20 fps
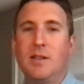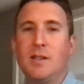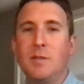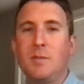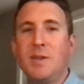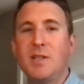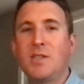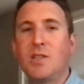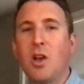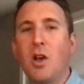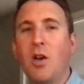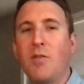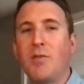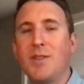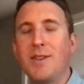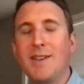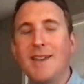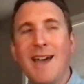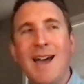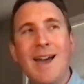to be
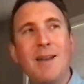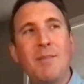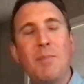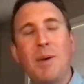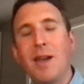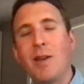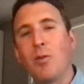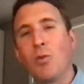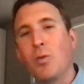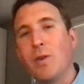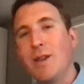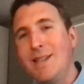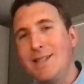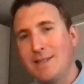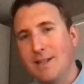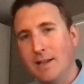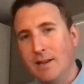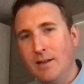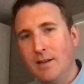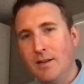solved not by
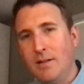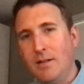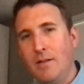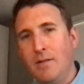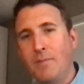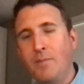reason,